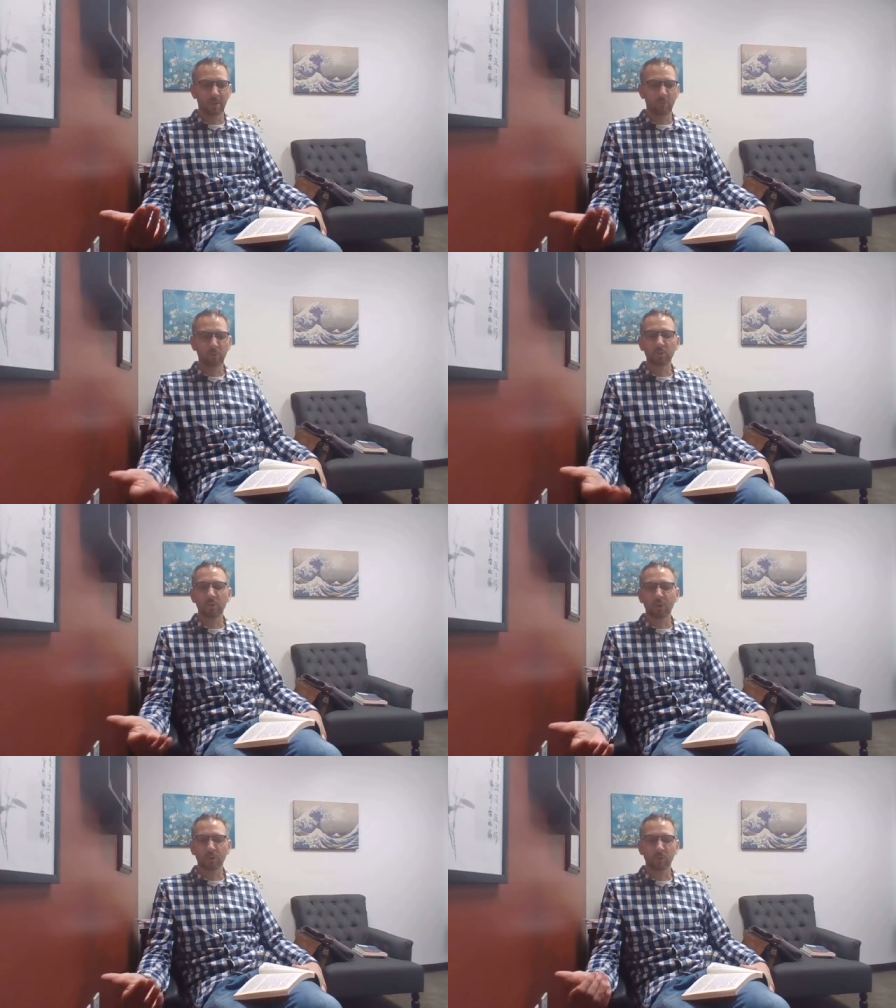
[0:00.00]
wrote an
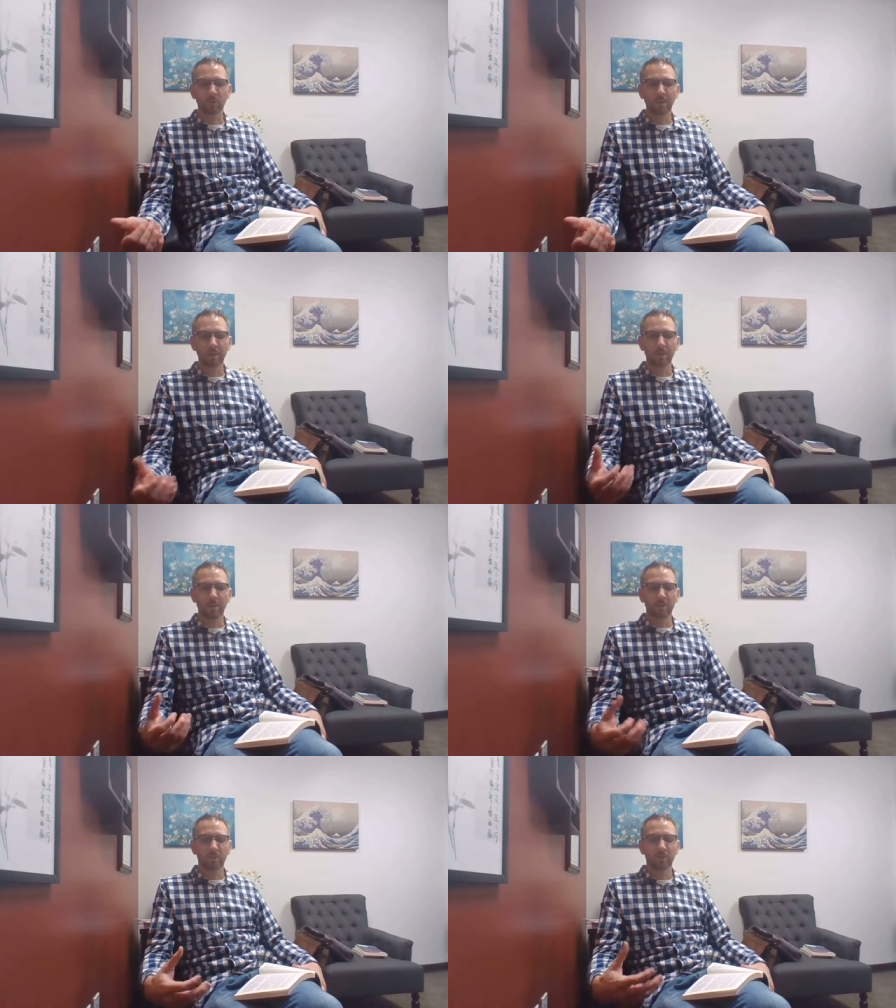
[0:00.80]
article that
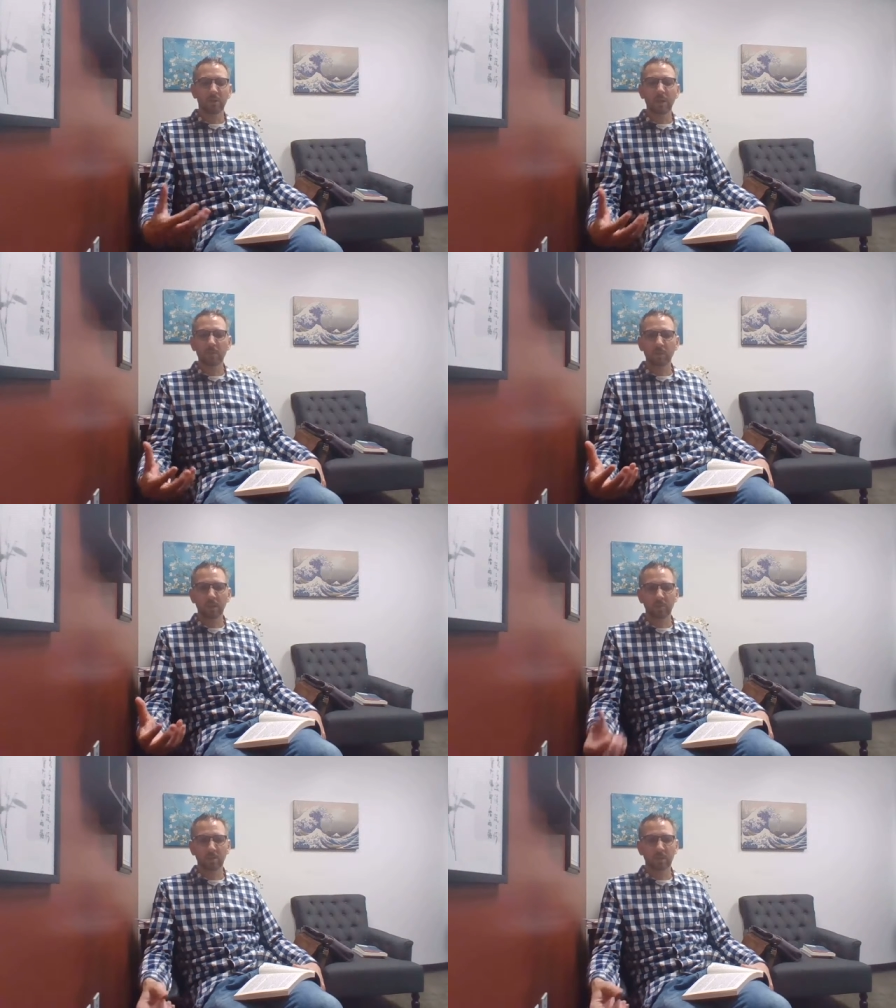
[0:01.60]
claimed
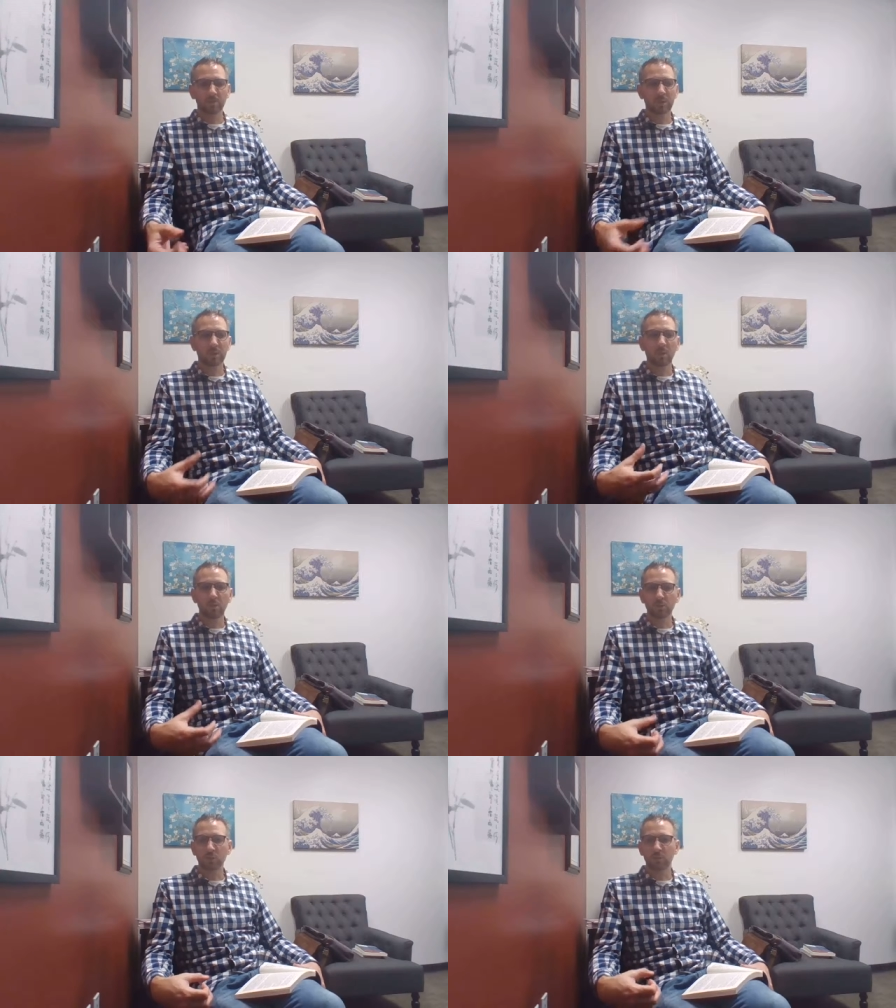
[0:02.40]
that
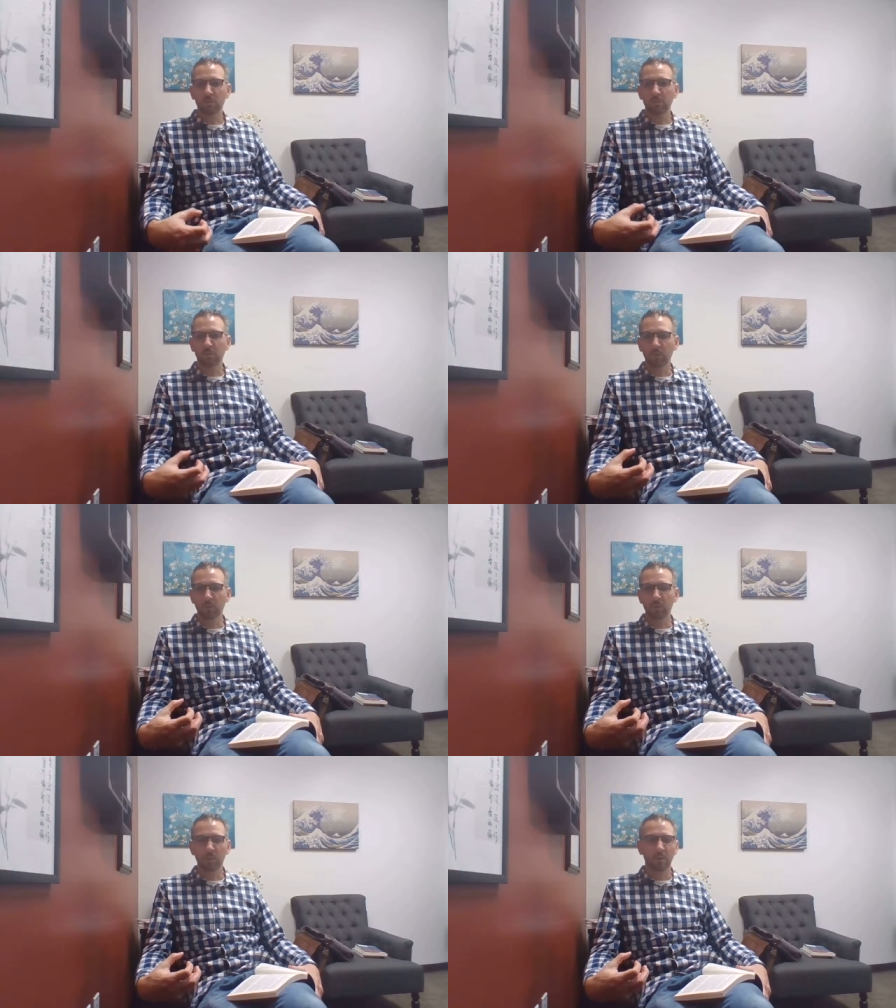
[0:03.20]
psychologists
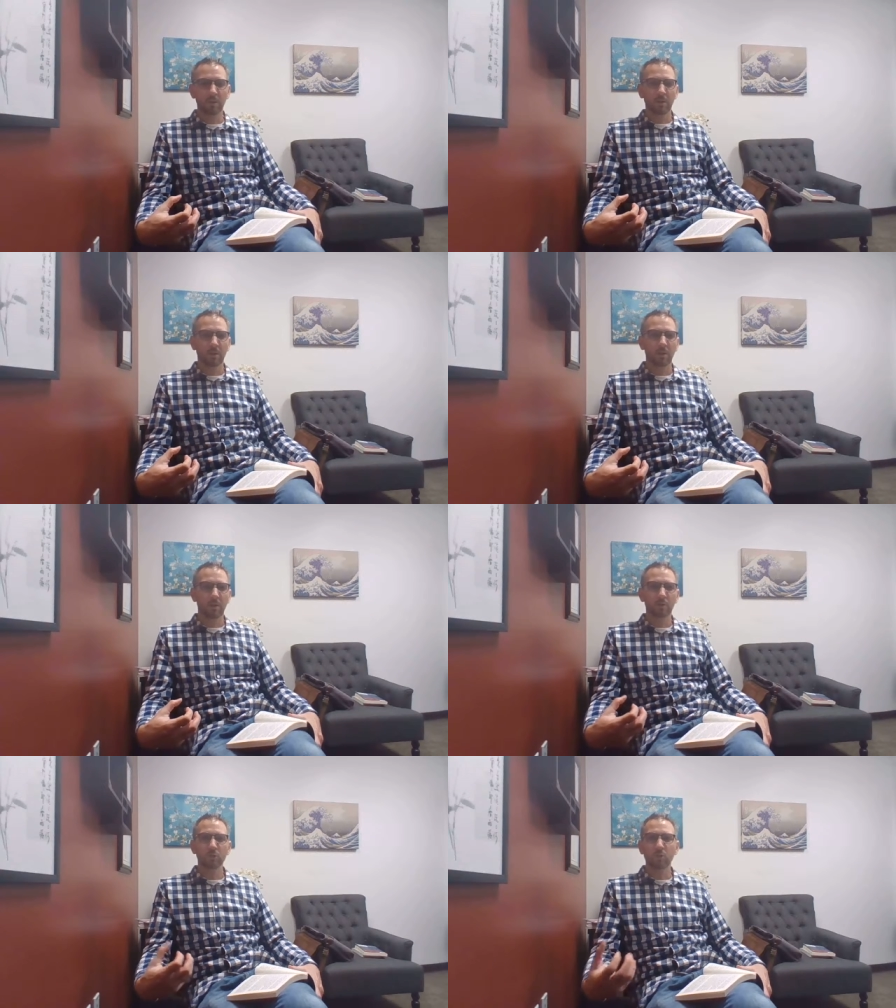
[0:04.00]
view
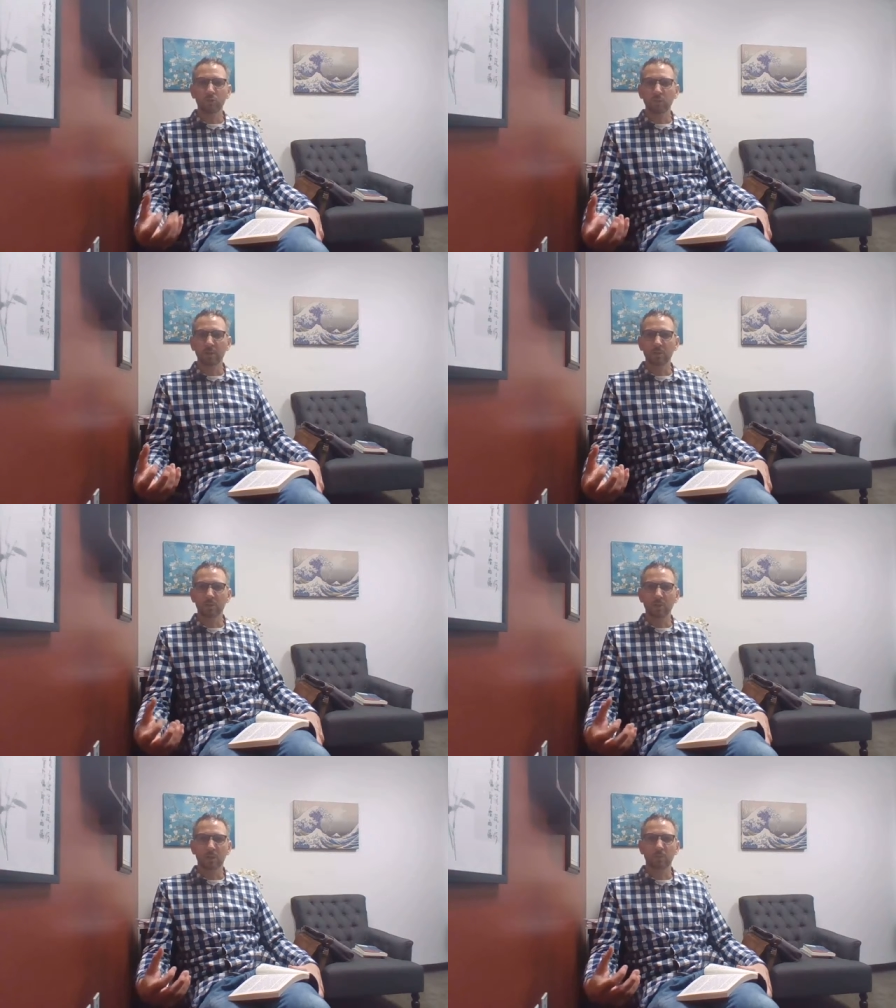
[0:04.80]
adultery
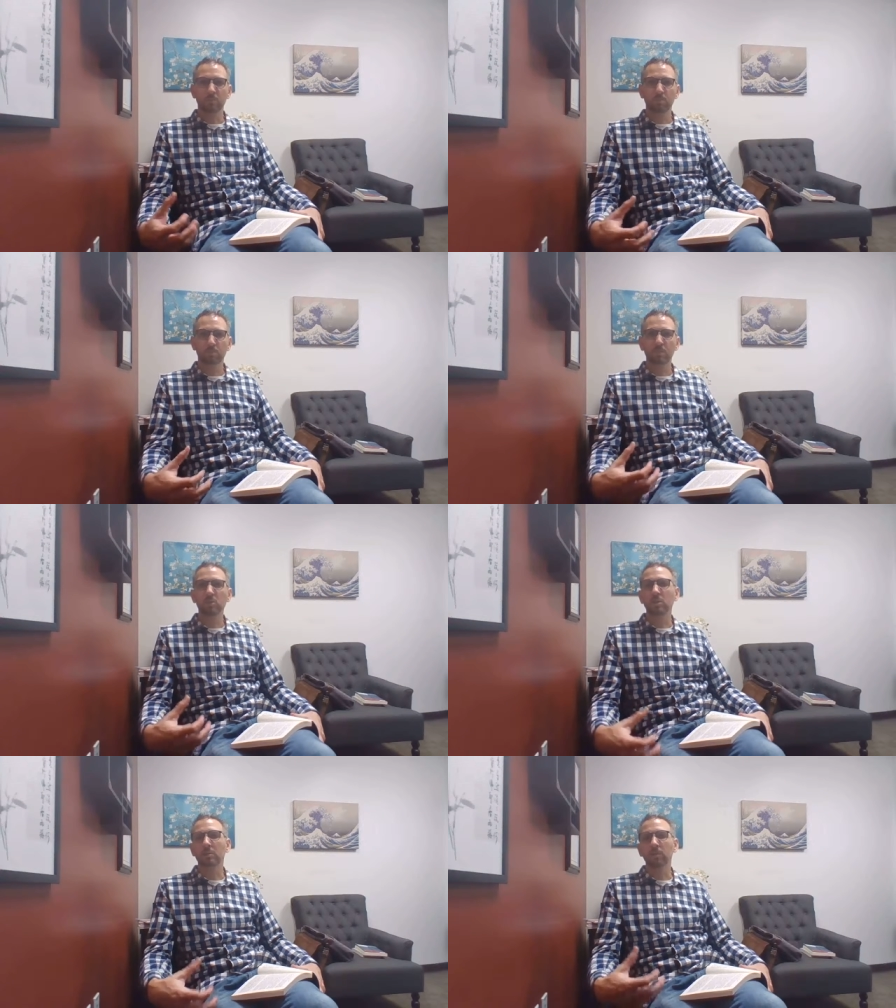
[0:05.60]
as
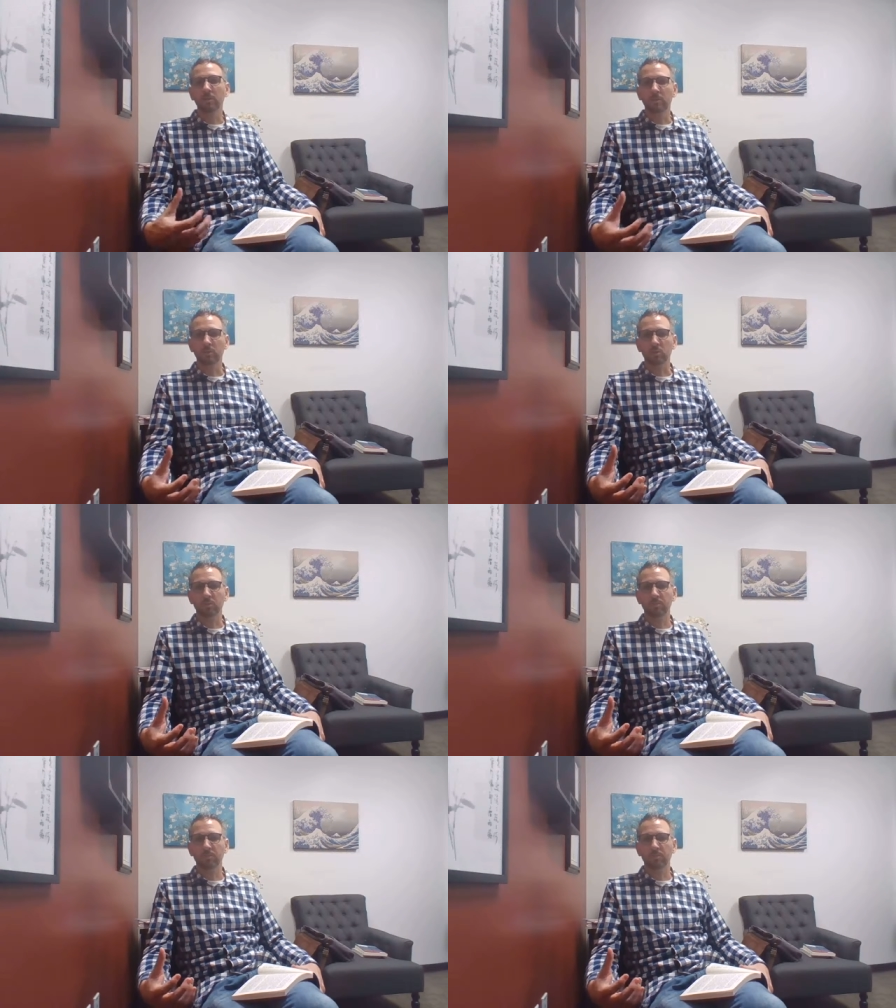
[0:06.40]
potentially beneficial,